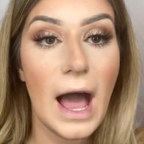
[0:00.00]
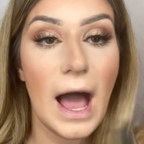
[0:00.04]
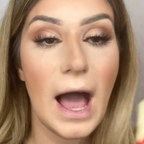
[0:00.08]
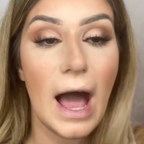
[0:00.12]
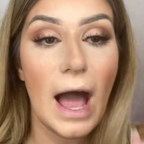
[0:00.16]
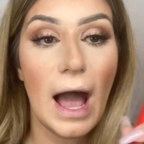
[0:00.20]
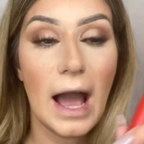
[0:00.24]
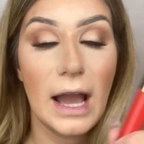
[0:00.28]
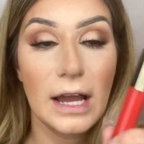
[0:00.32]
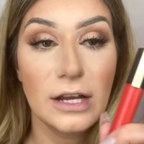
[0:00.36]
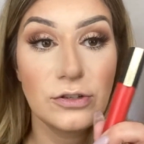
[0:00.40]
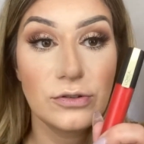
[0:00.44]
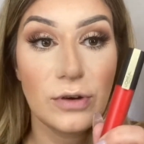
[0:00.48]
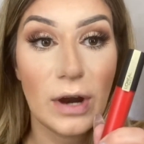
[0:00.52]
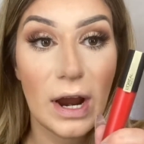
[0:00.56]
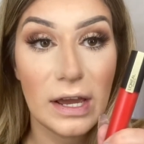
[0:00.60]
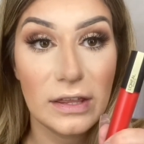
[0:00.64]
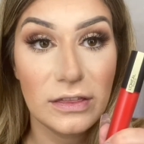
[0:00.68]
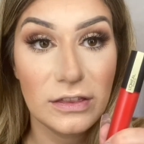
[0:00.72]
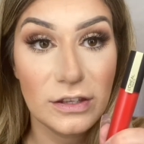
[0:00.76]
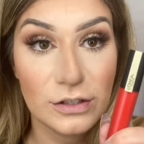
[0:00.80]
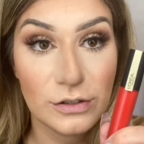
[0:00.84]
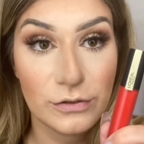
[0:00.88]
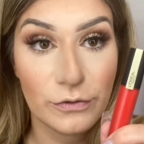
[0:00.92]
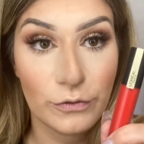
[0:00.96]
I tried
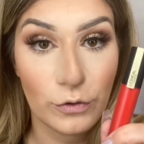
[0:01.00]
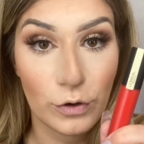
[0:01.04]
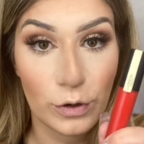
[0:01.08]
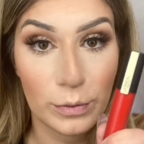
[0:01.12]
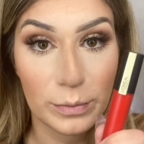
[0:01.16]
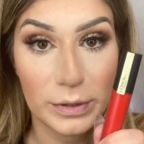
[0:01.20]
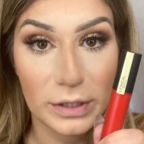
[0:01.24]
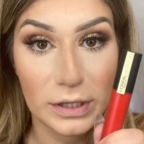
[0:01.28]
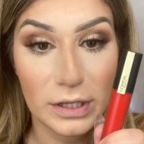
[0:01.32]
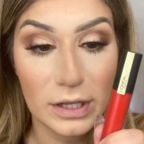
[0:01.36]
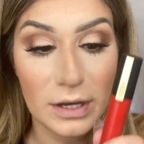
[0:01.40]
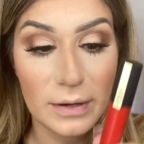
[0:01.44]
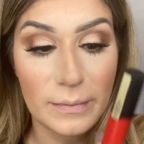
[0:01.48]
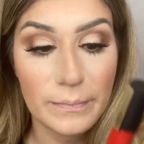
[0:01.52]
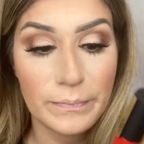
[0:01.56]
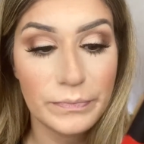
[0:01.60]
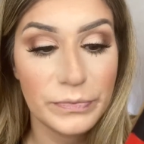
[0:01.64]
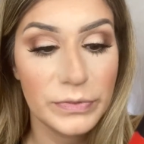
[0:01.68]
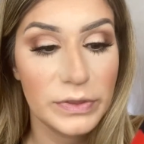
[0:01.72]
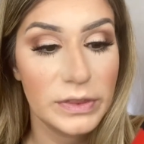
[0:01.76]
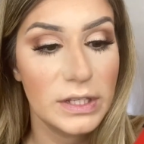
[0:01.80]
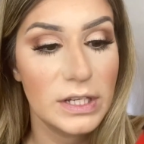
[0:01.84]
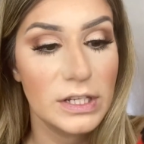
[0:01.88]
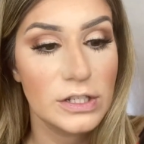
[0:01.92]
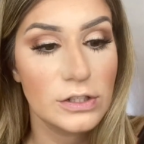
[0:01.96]
this formula,
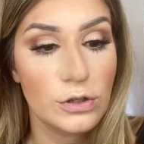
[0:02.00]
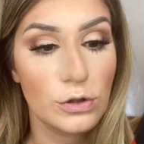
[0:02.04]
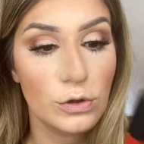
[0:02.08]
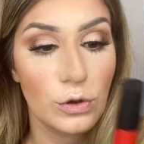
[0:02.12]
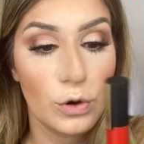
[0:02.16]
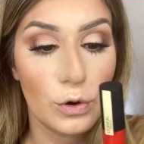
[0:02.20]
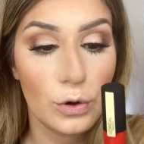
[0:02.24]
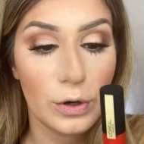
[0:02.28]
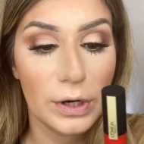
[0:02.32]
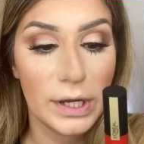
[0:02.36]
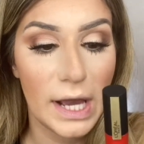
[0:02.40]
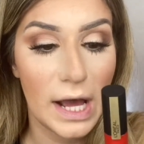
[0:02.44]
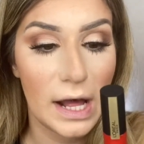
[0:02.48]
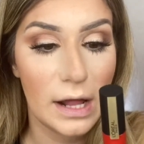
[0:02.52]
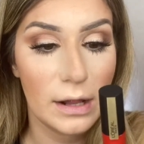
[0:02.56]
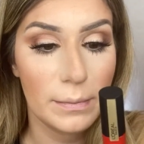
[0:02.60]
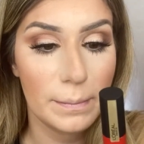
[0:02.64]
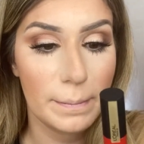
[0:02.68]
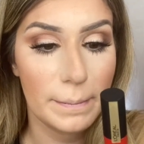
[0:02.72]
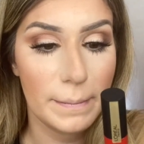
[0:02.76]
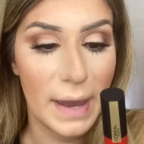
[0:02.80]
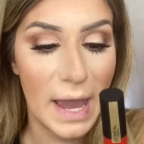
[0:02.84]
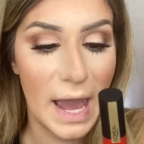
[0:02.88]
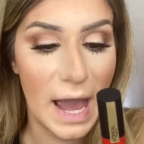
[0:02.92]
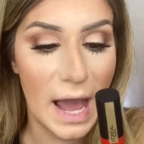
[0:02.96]
these L'Oreal
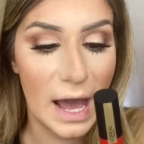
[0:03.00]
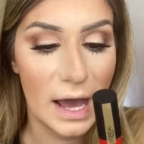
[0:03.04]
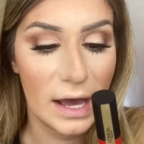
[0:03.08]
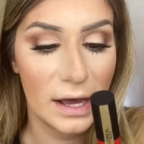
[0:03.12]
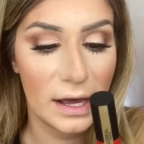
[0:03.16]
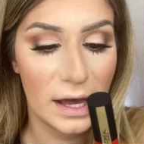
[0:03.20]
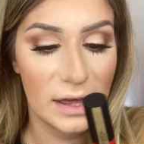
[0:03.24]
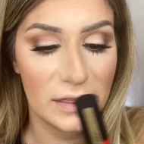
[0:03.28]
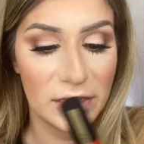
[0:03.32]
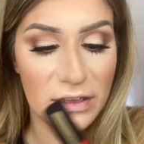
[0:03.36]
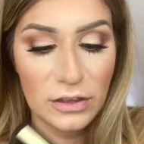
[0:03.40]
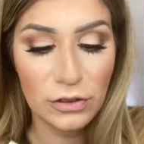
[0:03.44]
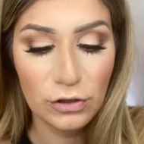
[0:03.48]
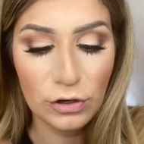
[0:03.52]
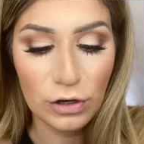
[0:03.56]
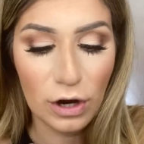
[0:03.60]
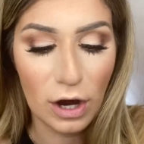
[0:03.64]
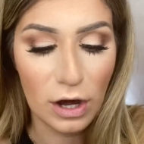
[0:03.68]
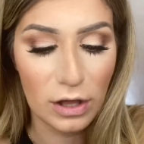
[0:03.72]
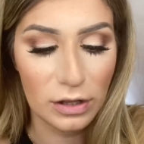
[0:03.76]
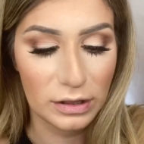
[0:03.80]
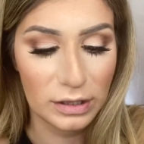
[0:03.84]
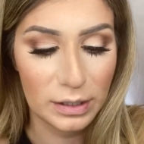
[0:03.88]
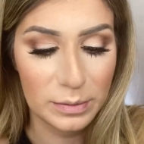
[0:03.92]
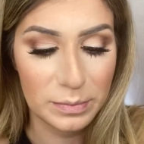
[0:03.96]
matte, I think they're
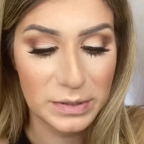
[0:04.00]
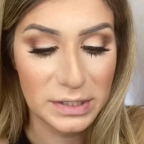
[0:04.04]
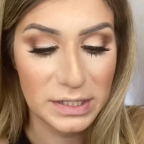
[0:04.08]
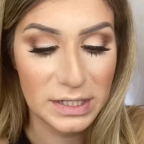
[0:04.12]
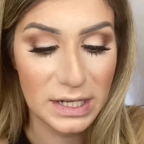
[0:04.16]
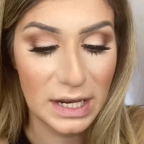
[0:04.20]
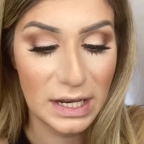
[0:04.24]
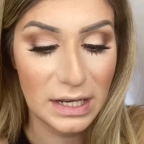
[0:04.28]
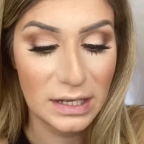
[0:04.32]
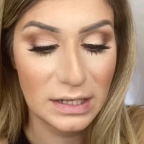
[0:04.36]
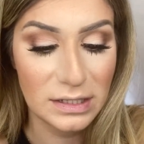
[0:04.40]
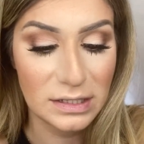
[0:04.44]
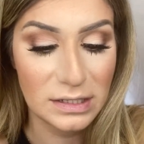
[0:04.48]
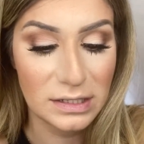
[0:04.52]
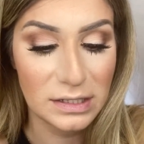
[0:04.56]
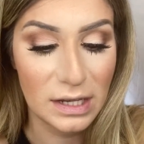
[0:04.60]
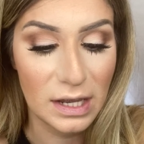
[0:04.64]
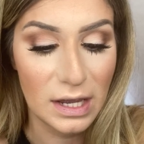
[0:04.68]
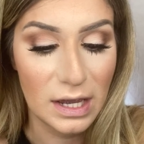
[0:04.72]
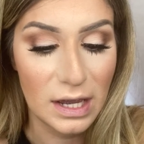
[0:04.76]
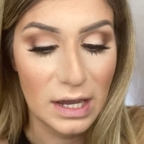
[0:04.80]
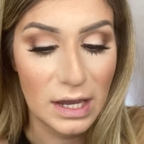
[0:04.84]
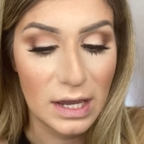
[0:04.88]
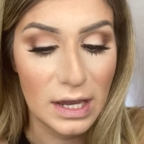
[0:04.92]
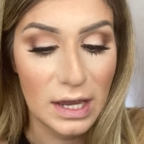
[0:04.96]
called lip stains.
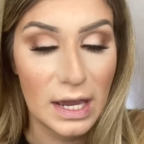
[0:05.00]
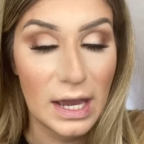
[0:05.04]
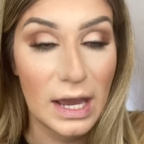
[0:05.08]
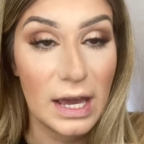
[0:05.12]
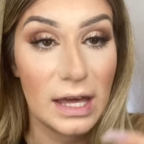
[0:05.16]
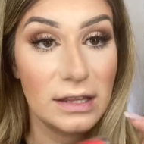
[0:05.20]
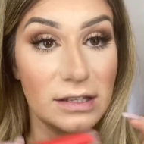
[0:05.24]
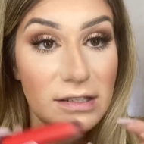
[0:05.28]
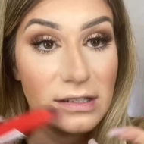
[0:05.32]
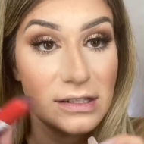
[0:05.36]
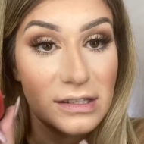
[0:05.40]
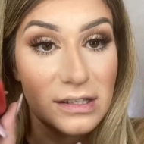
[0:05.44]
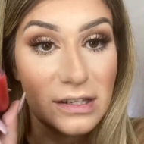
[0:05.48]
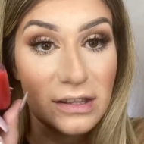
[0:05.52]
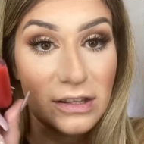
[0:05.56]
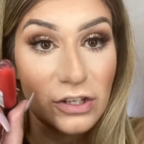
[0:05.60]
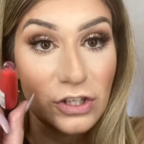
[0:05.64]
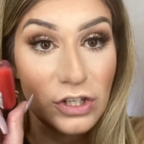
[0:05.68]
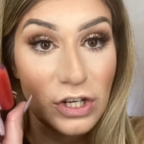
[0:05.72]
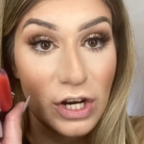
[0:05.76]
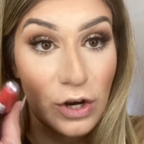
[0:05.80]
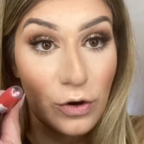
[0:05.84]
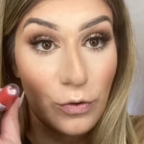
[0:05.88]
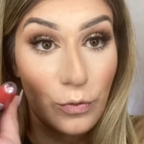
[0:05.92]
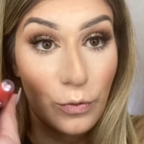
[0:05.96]
This is in the
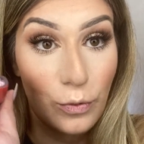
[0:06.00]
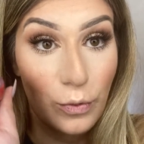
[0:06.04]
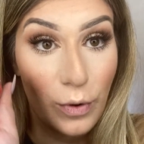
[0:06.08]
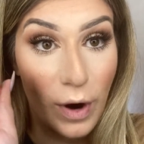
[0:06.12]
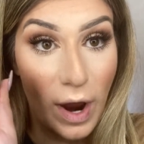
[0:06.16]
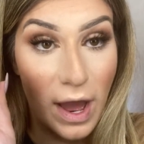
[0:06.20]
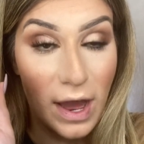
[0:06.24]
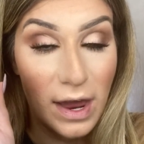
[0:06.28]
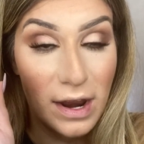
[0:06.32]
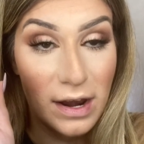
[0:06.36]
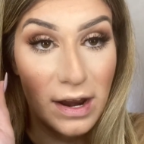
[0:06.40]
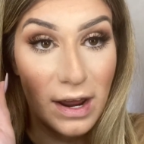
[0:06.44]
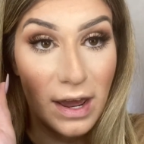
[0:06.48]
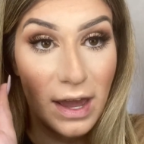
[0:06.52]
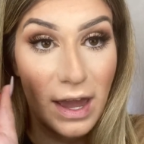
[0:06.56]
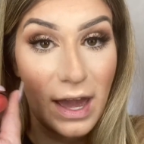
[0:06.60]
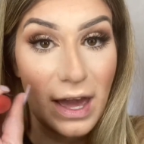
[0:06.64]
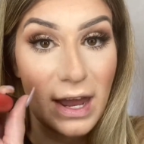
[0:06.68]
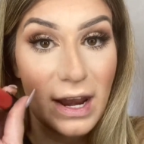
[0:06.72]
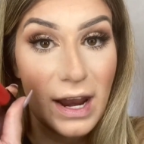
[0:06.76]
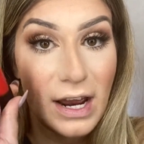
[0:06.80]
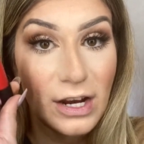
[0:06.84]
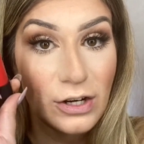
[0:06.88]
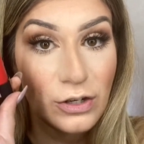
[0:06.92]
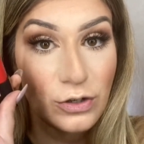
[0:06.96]
shade red.
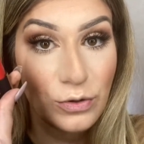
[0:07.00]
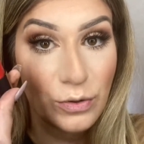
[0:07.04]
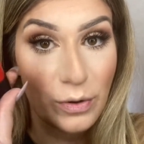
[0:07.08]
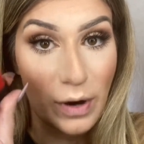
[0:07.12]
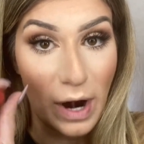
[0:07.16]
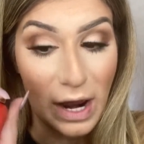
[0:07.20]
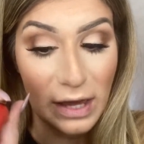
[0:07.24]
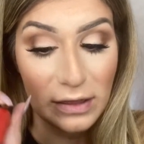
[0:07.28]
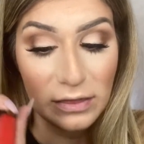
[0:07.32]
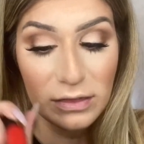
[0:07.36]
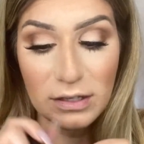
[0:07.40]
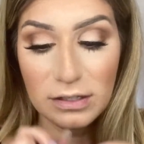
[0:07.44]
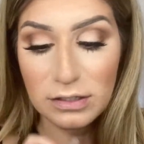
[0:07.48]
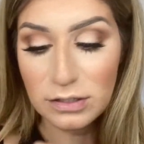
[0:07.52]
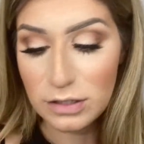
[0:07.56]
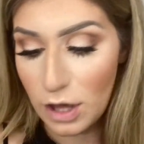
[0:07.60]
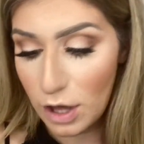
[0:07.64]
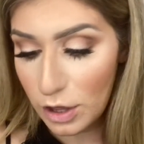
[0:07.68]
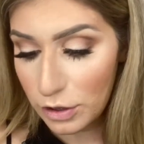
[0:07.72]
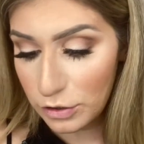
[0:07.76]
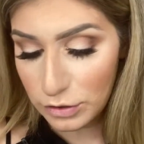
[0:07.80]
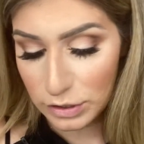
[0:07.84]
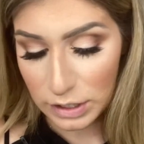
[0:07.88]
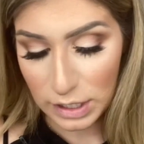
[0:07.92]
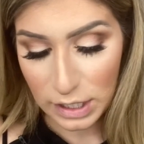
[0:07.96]
And I tried this the
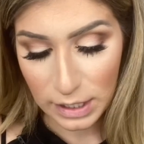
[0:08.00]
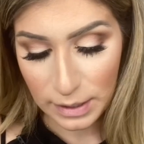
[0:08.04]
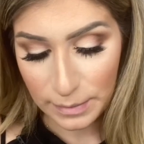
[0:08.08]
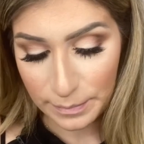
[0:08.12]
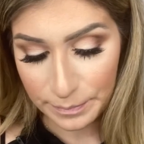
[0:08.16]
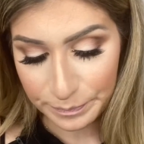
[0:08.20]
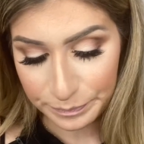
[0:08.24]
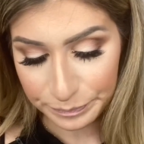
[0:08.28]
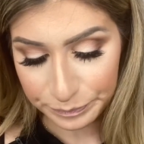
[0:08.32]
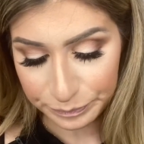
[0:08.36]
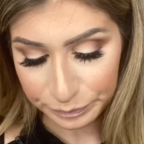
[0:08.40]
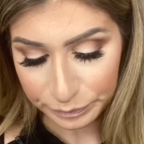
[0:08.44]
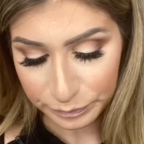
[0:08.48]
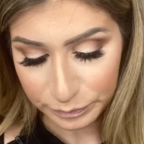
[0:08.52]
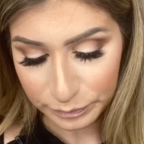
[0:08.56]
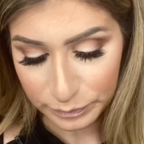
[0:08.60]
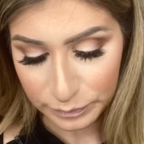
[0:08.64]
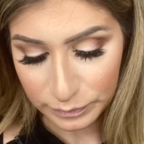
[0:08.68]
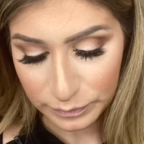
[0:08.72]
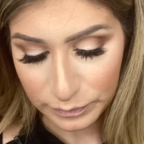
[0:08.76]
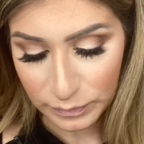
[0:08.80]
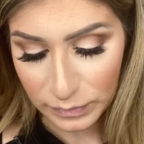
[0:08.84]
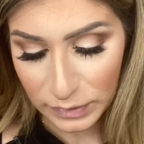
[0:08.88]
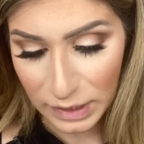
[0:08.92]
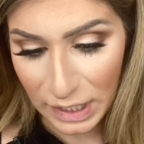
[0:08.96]
other day.
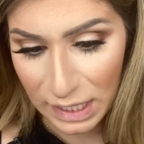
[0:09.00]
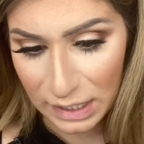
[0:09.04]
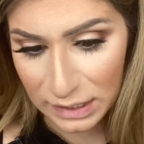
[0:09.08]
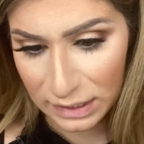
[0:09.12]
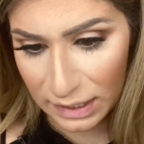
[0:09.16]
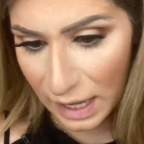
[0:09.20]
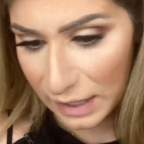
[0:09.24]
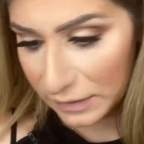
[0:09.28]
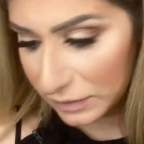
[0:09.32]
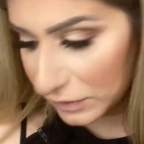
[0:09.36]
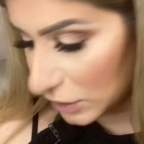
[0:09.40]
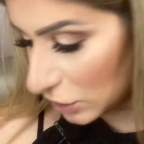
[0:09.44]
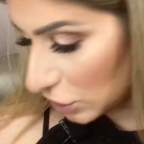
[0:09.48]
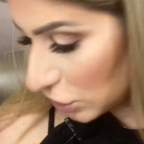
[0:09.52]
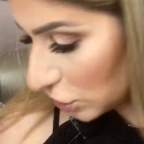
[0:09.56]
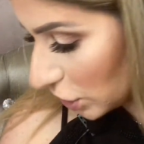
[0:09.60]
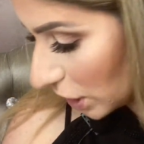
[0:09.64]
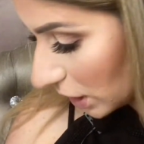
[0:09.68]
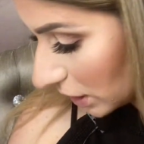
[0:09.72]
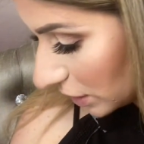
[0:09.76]
Not this shade